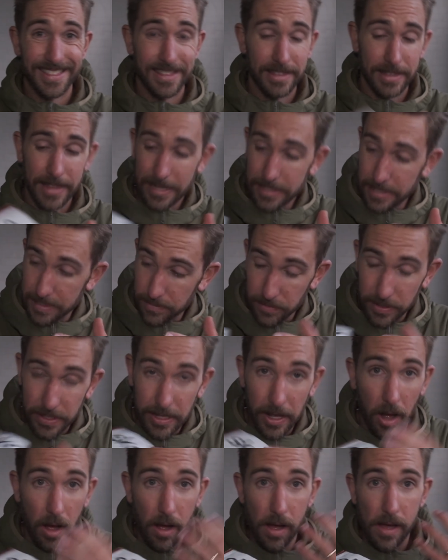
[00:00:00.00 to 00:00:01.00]
That's it
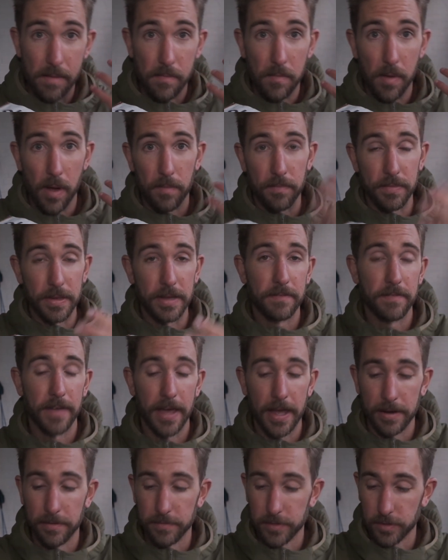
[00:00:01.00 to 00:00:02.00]
really. I am a big
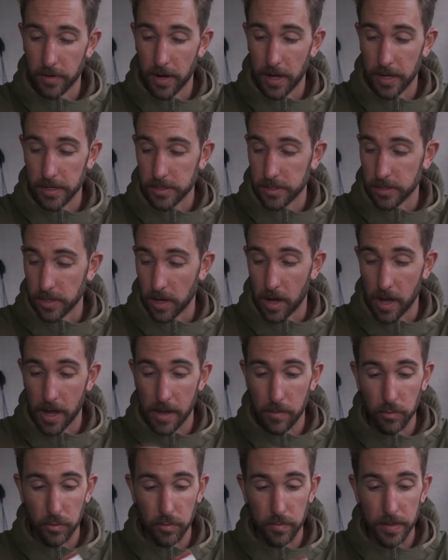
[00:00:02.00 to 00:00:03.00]
fan of Skratch. I
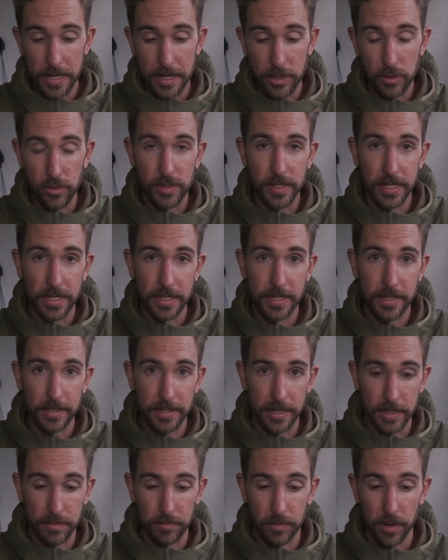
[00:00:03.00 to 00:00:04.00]
will be using this
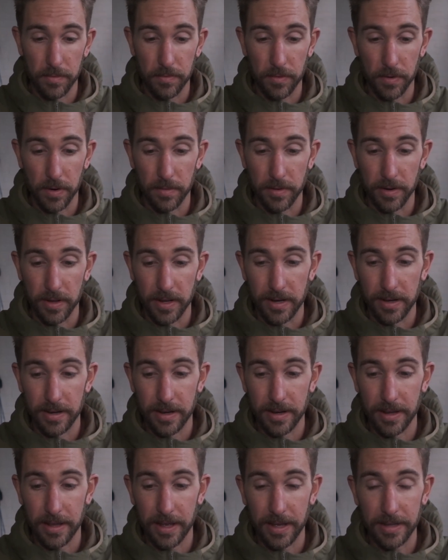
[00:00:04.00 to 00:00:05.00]
as my predominant
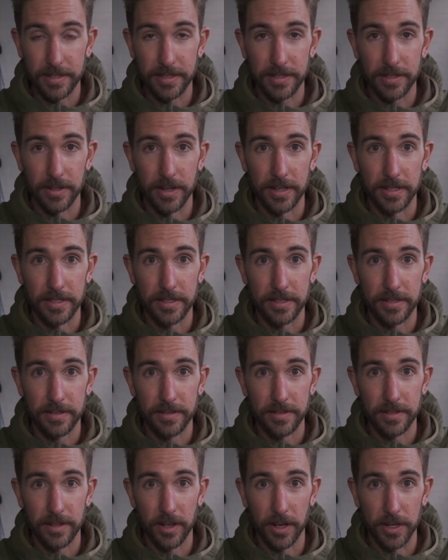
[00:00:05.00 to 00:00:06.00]
exercise
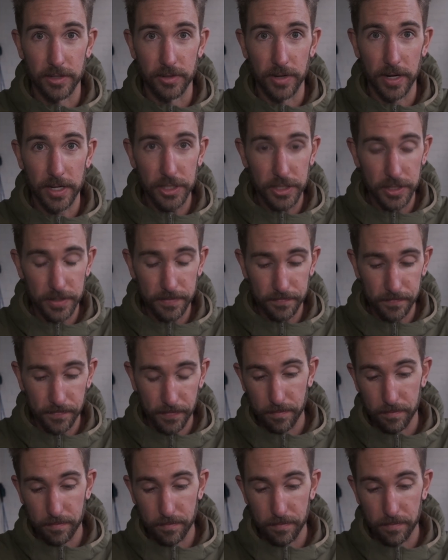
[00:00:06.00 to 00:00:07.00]
hydration
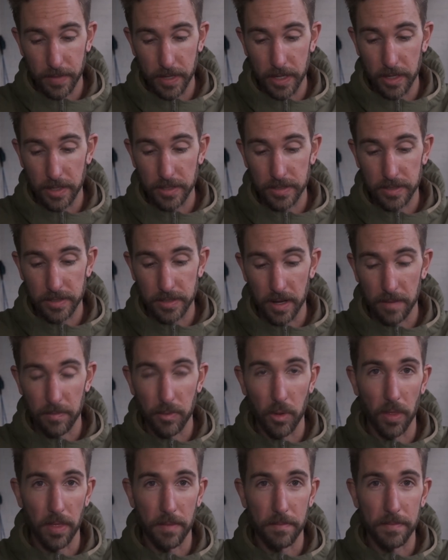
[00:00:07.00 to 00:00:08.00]
because I'm
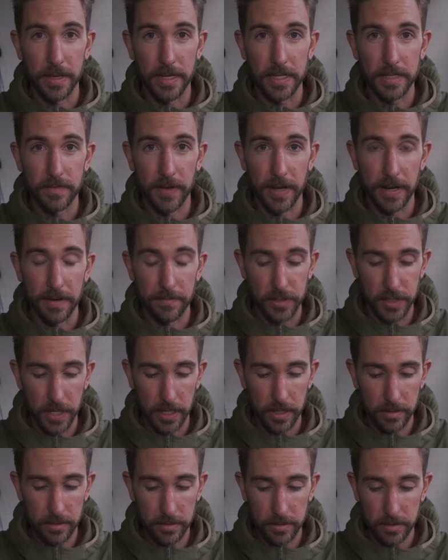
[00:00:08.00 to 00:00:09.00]
not the biggest fan of
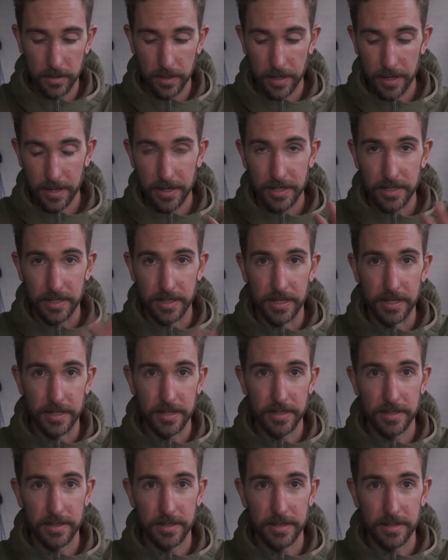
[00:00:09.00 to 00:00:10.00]
gels, so
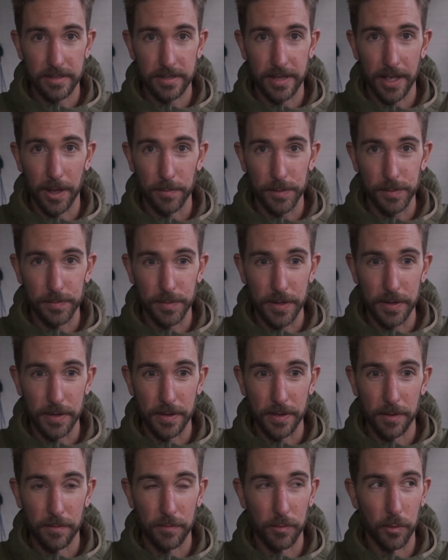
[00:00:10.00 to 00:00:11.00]
this helps
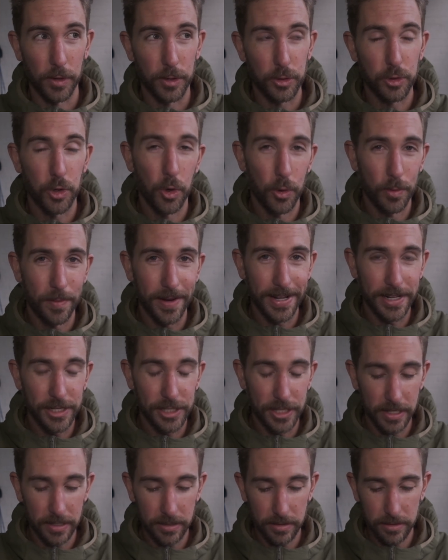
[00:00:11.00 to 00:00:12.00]
me avoid too many
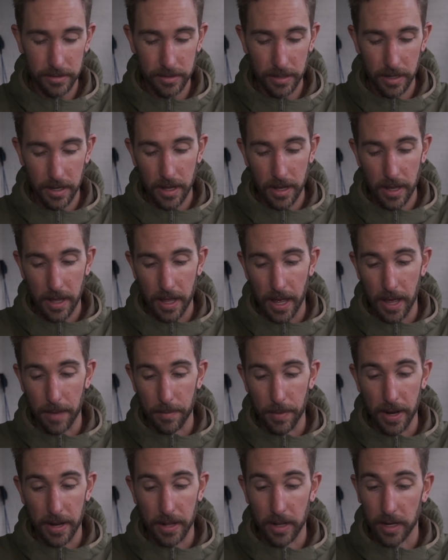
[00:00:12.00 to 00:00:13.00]
gels.
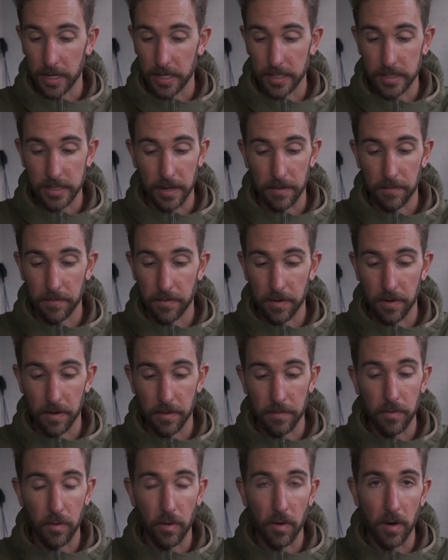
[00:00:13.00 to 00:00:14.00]
And like I said, for a
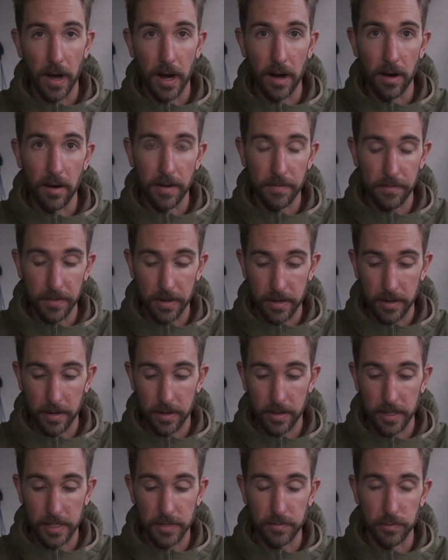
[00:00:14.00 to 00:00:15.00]
4-hour effort,
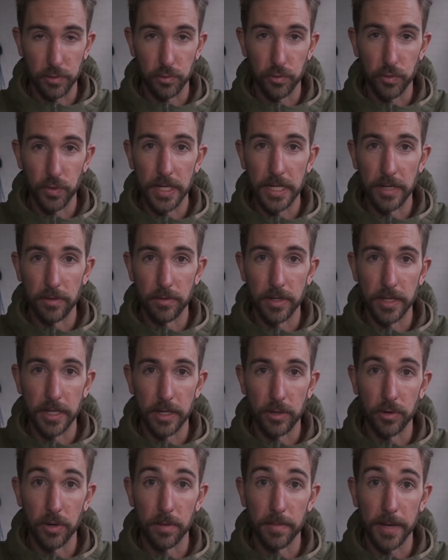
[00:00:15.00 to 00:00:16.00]
this was really, really
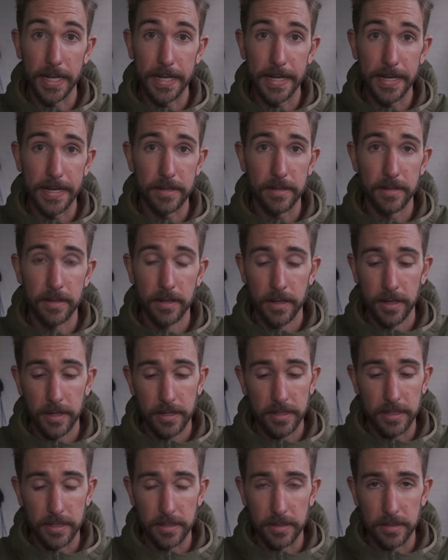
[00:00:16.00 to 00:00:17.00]
good on my gut,
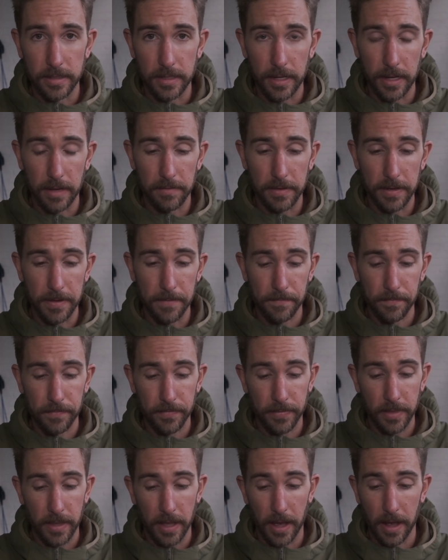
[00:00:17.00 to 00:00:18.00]
didn't sit heavy.
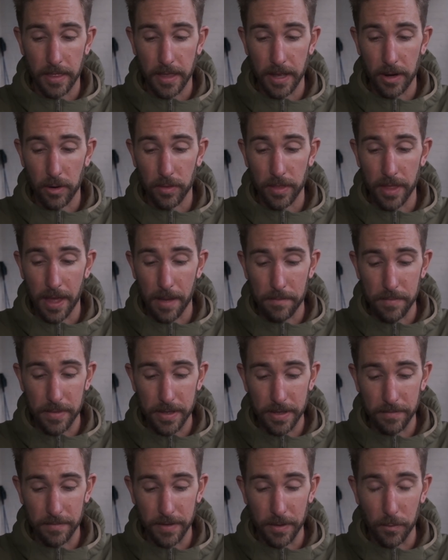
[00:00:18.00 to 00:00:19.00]
And then on that
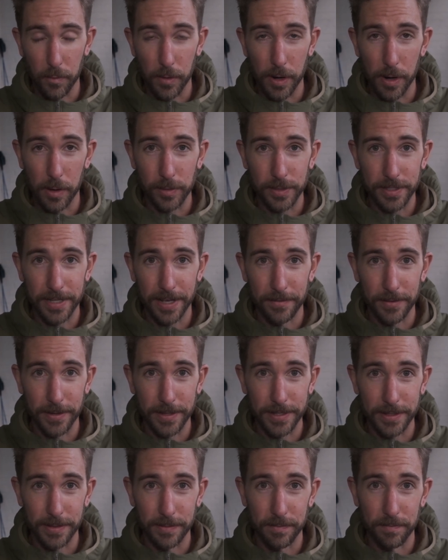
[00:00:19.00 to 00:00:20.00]
big event where I was
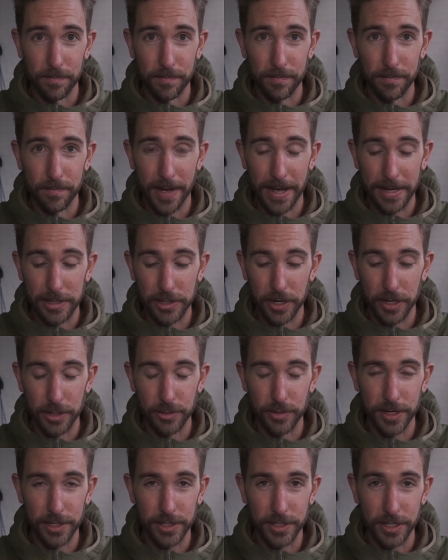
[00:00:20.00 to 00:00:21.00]
having some major
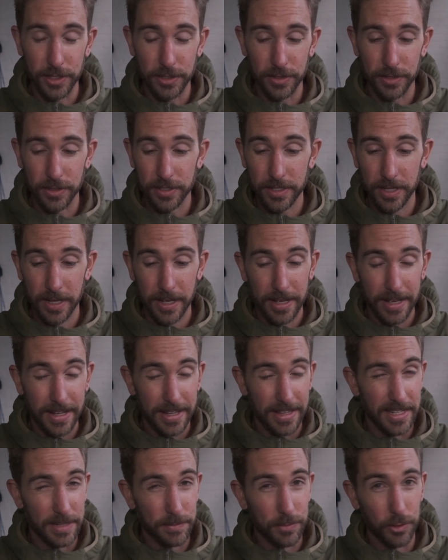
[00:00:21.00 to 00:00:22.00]
hydration issues,
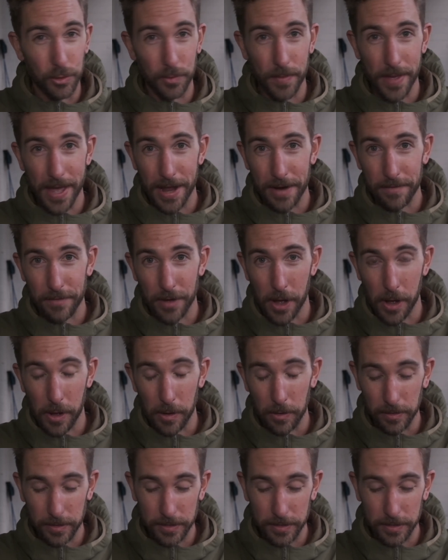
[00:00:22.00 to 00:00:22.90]
this pulled me out of a hole.